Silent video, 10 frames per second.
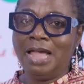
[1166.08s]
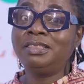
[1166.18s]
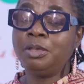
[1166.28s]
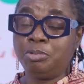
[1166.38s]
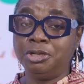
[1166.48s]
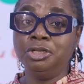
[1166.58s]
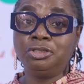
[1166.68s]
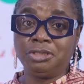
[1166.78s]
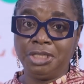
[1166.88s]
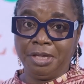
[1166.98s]
I think we need
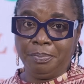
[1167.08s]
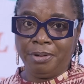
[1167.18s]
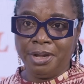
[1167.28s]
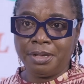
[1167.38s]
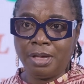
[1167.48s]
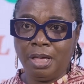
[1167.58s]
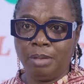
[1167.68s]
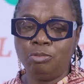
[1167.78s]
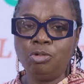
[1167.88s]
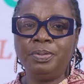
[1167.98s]
to take a break.
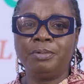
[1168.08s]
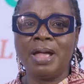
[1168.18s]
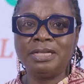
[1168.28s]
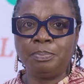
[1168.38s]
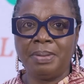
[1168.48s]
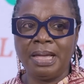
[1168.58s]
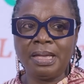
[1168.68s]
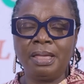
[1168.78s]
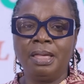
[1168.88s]
Um, we'll be right back.